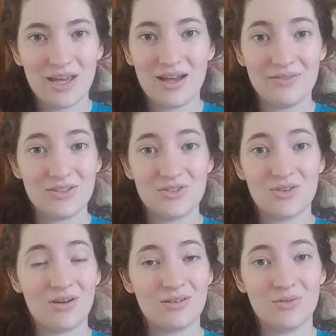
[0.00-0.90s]
have to
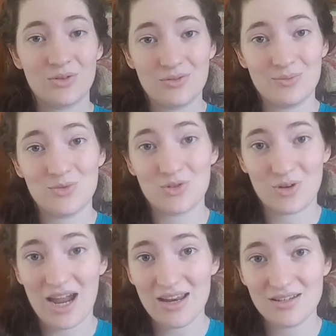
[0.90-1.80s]
start over from
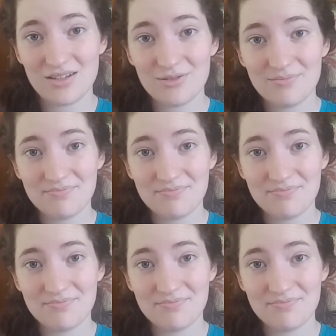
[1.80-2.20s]
scratch.